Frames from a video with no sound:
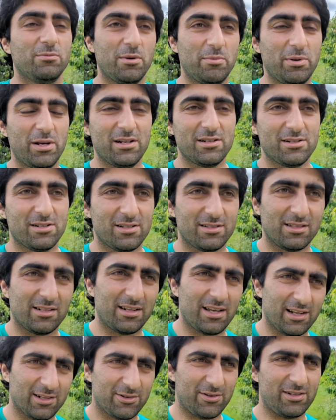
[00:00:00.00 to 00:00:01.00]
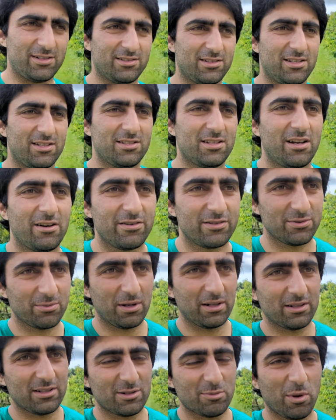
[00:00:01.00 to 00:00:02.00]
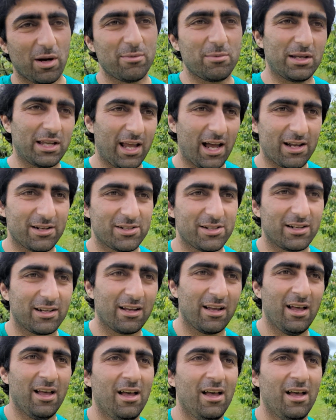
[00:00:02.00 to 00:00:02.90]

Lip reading: my peaches and nectarines this year as well, despite me catching,